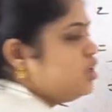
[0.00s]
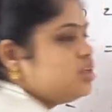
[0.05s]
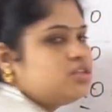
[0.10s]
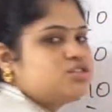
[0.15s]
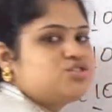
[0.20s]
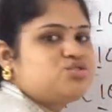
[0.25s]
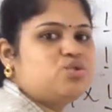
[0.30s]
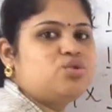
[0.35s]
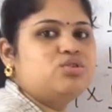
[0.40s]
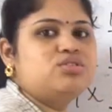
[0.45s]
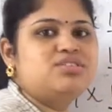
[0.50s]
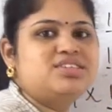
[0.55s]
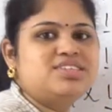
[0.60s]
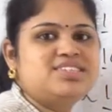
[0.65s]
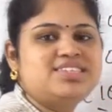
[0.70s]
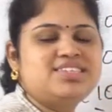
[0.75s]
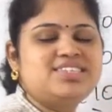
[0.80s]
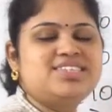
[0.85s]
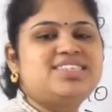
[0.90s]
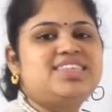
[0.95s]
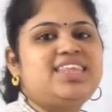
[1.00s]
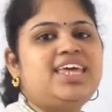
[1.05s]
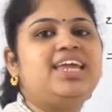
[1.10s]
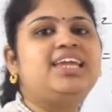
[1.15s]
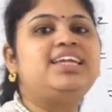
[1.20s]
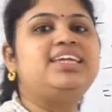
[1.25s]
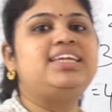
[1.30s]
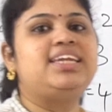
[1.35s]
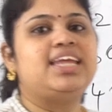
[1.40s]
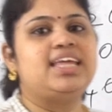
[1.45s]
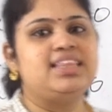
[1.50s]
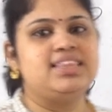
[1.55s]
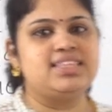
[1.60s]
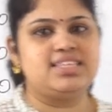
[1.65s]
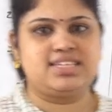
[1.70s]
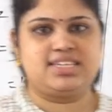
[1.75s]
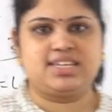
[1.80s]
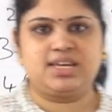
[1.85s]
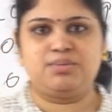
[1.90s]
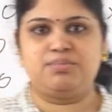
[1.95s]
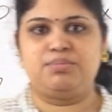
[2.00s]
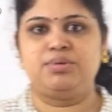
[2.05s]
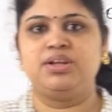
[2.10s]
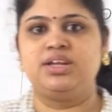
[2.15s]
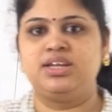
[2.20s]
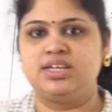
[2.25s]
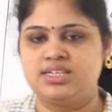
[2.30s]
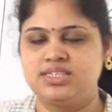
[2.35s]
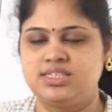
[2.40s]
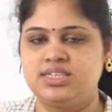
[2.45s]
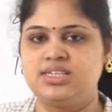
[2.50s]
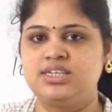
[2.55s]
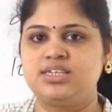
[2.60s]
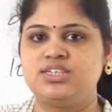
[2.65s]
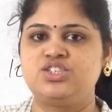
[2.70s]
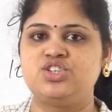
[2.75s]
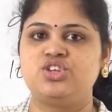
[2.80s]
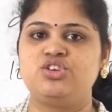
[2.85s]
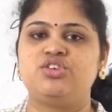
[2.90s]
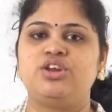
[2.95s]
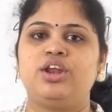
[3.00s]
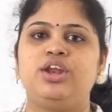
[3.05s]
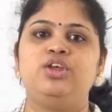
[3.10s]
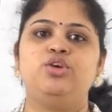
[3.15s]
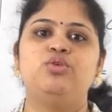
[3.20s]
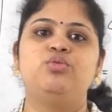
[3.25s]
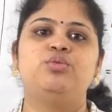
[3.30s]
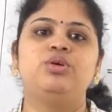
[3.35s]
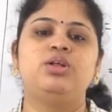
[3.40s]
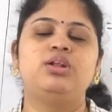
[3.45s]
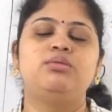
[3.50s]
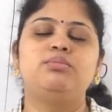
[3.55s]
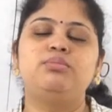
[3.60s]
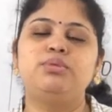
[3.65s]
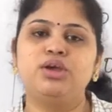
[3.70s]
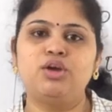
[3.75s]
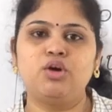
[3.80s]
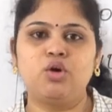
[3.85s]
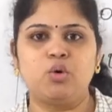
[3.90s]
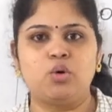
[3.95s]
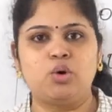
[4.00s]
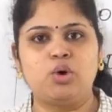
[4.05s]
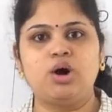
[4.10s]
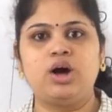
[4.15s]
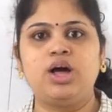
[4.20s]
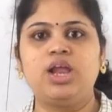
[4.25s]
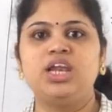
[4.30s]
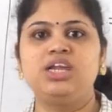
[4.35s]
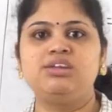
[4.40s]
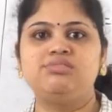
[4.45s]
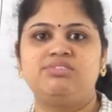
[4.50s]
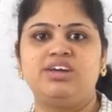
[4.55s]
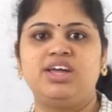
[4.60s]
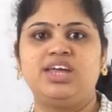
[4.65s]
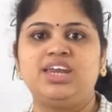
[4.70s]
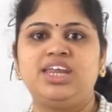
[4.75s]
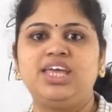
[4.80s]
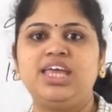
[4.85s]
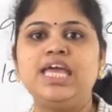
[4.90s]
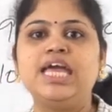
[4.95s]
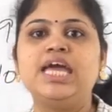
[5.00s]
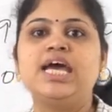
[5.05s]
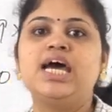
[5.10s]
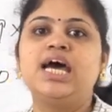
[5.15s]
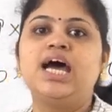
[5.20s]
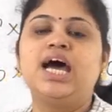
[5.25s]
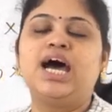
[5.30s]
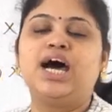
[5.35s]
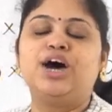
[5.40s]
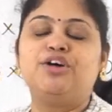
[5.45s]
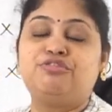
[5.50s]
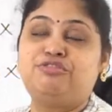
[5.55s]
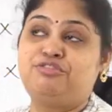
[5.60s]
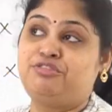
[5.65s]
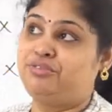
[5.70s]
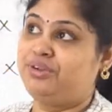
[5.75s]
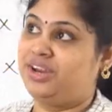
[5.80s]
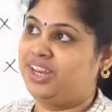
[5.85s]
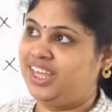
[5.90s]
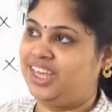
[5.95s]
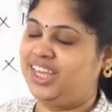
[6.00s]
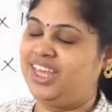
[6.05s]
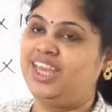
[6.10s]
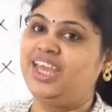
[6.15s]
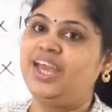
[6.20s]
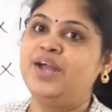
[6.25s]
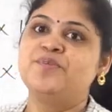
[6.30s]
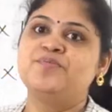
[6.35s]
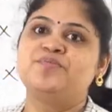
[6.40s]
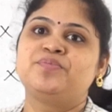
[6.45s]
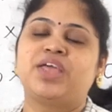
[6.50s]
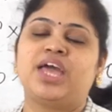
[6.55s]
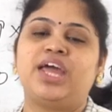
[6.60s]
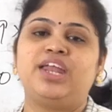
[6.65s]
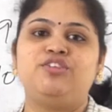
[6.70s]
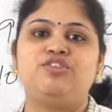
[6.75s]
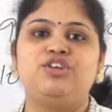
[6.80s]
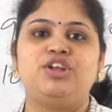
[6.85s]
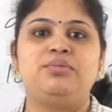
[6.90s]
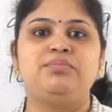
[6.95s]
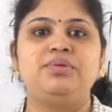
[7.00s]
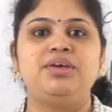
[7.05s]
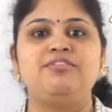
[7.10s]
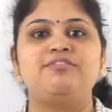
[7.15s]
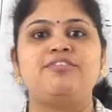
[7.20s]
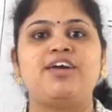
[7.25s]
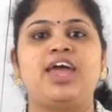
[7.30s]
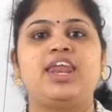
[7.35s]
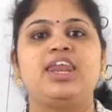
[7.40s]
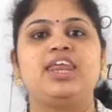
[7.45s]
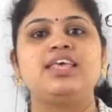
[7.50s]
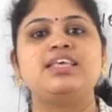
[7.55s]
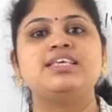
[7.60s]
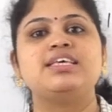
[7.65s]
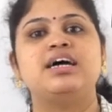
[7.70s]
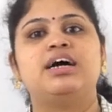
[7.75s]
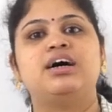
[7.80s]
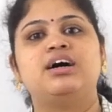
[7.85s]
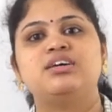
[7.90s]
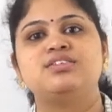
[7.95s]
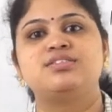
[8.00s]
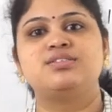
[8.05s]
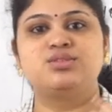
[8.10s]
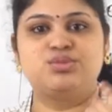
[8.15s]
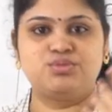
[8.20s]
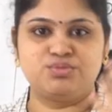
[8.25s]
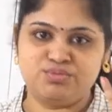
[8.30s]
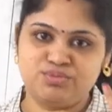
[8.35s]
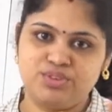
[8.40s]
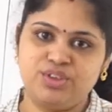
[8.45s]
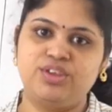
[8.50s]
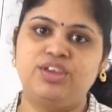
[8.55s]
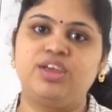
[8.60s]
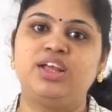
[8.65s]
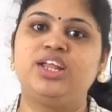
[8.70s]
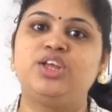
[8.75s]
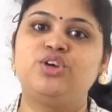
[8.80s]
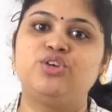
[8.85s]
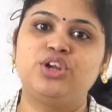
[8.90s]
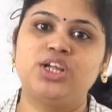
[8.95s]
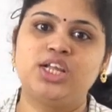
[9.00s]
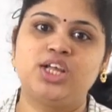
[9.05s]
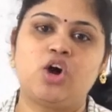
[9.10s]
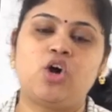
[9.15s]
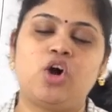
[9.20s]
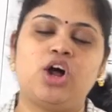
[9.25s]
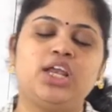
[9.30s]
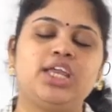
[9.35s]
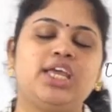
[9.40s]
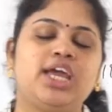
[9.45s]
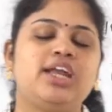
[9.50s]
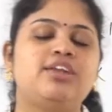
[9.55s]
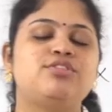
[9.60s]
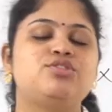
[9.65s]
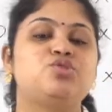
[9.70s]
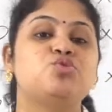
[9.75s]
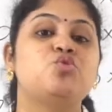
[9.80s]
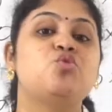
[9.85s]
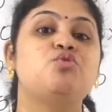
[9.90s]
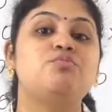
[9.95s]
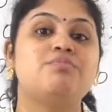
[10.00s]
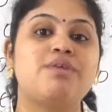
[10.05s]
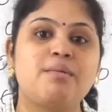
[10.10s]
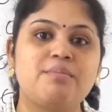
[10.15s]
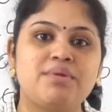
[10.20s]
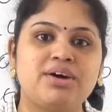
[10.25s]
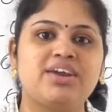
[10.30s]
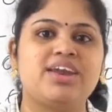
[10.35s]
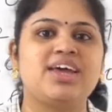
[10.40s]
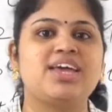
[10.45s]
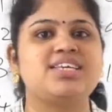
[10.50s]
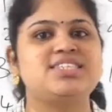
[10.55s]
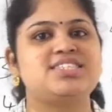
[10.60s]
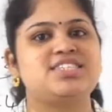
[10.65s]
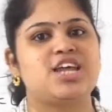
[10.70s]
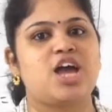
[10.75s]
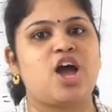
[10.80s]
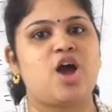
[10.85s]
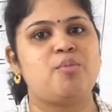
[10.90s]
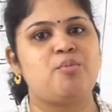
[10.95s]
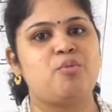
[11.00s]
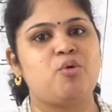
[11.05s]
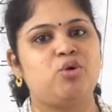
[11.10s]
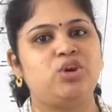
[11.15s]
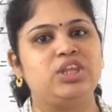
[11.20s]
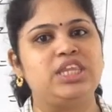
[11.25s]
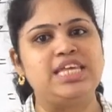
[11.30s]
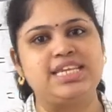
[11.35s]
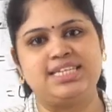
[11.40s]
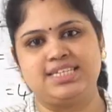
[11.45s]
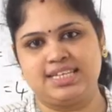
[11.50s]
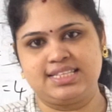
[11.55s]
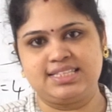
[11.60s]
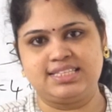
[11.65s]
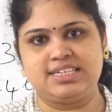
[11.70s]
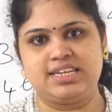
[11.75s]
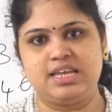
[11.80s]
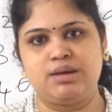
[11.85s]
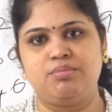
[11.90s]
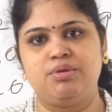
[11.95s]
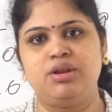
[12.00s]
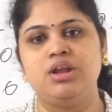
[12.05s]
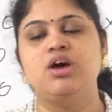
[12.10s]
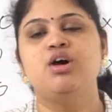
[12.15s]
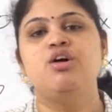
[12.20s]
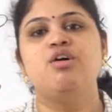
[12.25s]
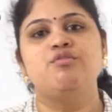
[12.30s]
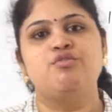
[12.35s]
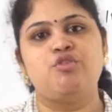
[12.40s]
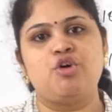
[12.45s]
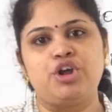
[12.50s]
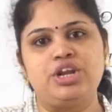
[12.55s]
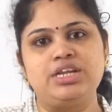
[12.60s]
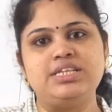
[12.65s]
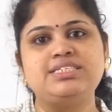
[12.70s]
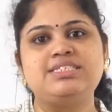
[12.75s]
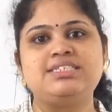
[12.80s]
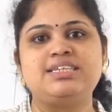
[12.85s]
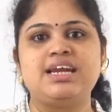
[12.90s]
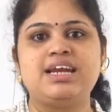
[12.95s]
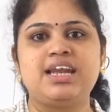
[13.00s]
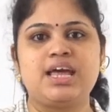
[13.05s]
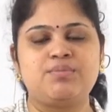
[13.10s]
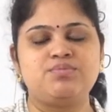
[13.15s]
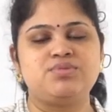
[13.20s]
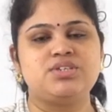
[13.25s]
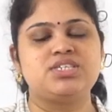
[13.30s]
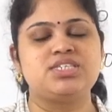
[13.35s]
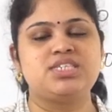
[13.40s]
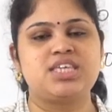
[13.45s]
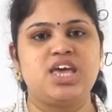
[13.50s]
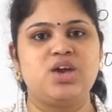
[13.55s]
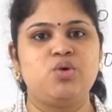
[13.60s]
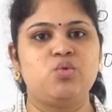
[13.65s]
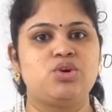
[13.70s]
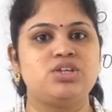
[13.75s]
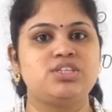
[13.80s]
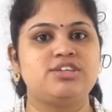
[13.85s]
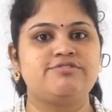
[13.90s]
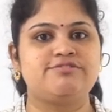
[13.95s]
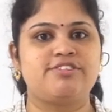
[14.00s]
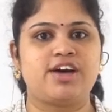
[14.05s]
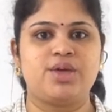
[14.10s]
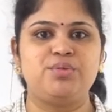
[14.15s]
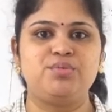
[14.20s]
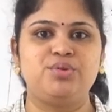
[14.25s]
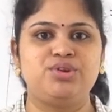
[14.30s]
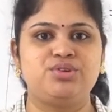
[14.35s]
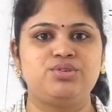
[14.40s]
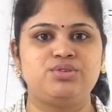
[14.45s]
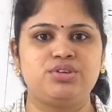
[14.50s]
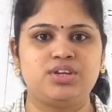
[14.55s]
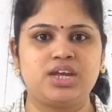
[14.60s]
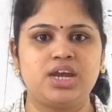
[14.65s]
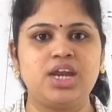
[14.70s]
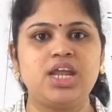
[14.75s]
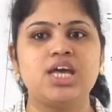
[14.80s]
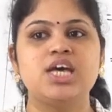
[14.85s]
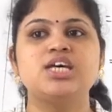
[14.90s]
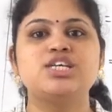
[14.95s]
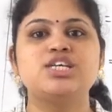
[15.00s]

So, this is the 10th table, isn't it, children? You will be all very free and will be very... You will all get soon memorized about the 10th table. For instance, I am just saying what is a 5 into 10?